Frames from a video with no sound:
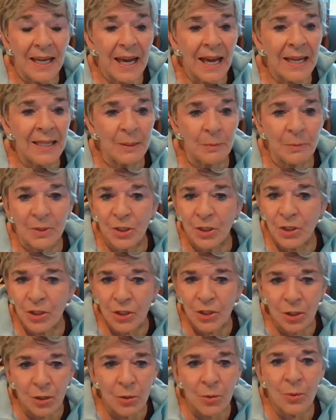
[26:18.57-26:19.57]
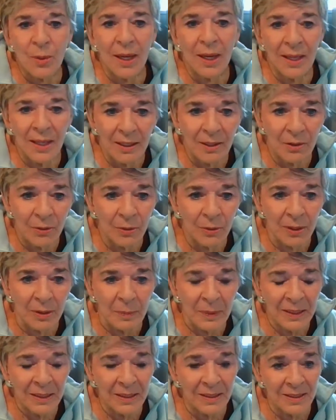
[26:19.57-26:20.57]
And he was so angry
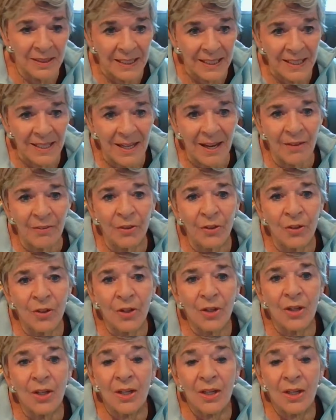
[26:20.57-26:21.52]
because he never